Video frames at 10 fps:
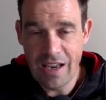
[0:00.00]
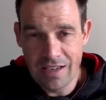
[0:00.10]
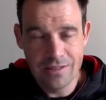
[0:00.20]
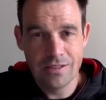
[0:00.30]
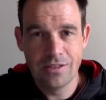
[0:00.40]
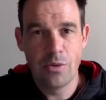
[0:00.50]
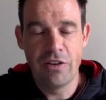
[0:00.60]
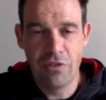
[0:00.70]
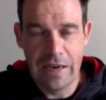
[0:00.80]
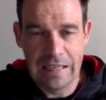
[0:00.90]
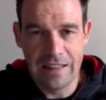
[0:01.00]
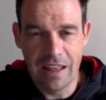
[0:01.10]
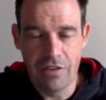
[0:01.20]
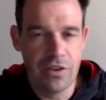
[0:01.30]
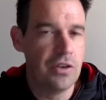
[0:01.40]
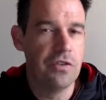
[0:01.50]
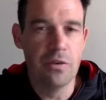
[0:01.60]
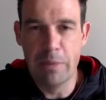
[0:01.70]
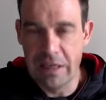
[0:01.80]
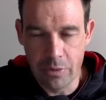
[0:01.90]
and quite frankly, they are very
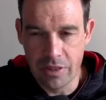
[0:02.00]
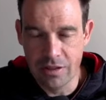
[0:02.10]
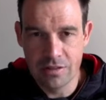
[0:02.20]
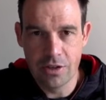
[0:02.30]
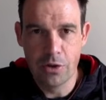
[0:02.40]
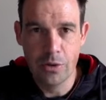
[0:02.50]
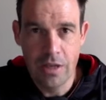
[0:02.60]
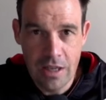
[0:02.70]
familiar with it. So